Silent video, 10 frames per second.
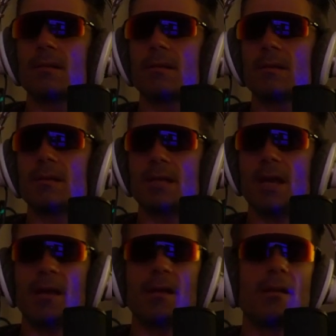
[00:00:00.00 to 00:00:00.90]
yeah.
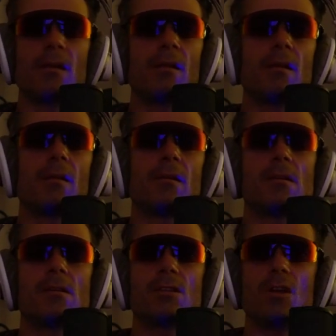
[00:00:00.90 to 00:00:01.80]

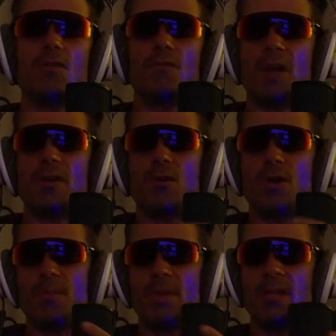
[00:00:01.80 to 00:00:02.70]
So von
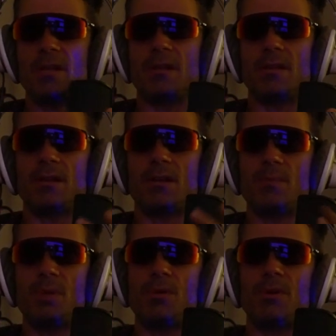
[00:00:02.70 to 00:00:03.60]
Neumann, the
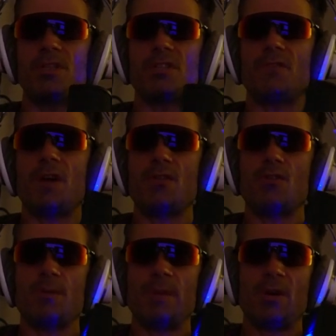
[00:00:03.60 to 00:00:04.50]
computer is the von
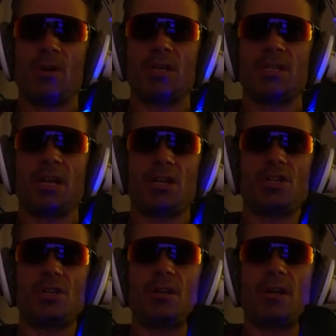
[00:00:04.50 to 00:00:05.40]
Neumann
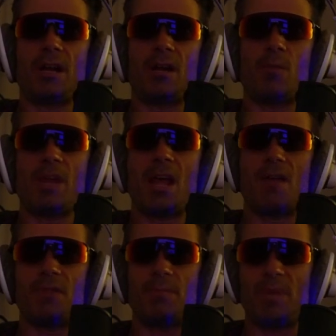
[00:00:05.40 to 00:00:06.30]
architecture. And we have
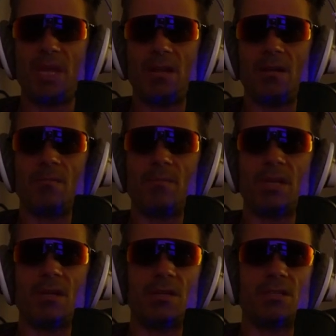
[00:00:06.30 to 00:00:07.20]
the bit
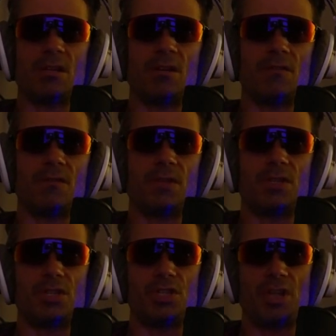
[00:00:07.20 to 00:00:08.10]
because of
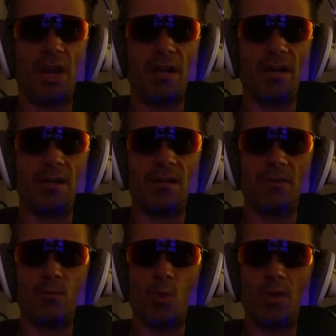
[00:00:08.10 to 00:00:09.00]
Shannon.
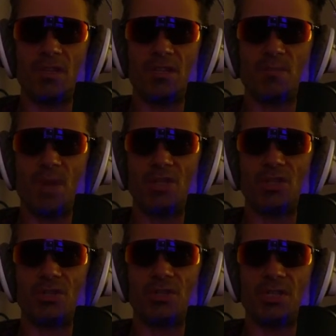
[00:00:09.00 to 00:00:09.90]
What this
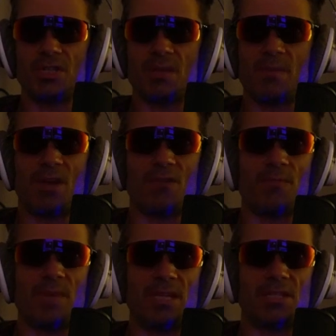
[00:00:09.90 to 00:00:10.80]
measures is the amount of
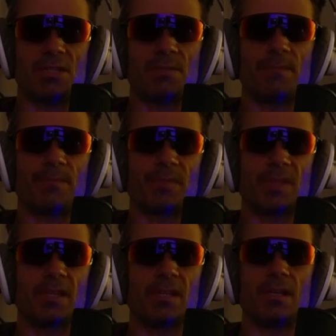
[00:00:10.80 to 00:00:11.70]
bits
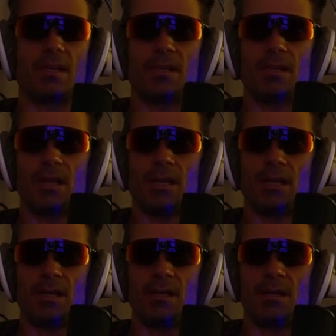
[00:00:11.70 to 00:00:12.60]

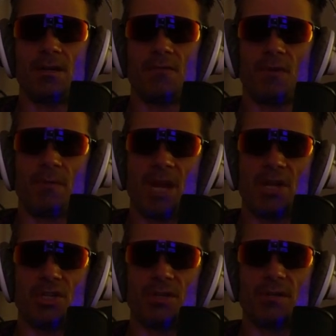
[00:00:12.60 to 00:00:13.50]
in
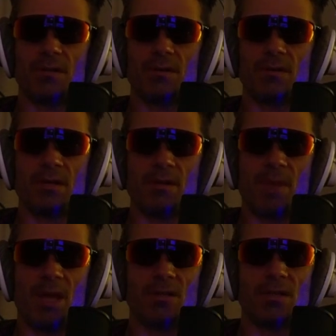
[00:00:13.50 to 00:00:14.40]
information, the
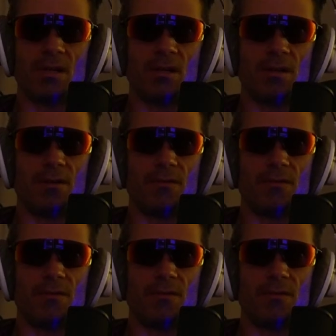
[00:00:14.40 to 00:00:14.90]
amount of